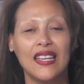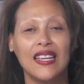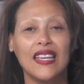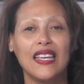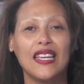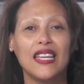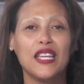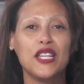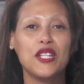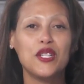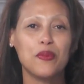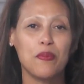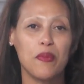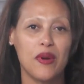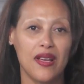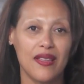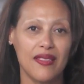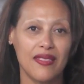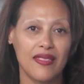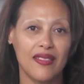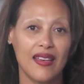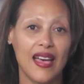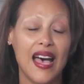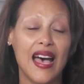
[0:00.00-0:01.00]
Each
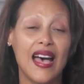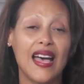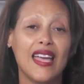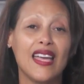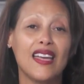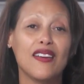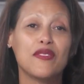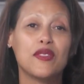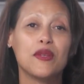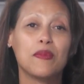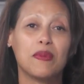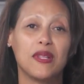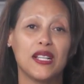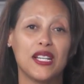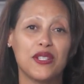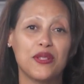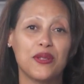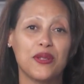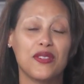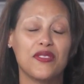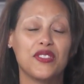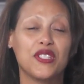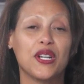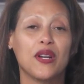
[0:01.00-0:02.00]
month, I have the
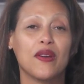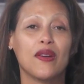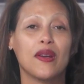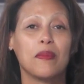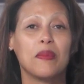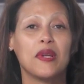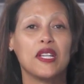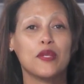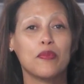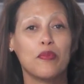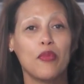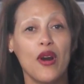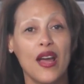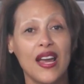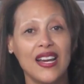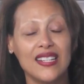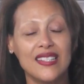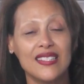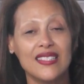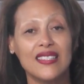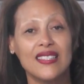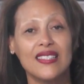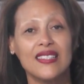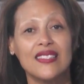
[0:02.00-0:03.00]
pleasure of sharing best
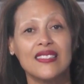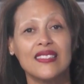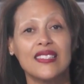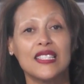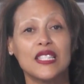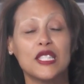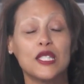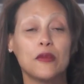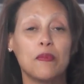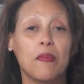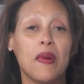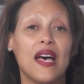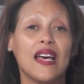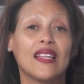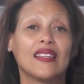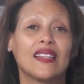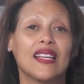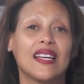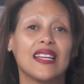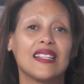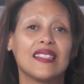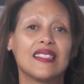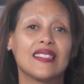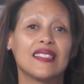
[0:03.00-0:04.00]
practices,
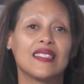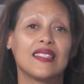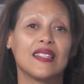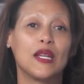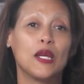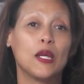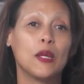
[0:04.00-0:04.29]
spotlights,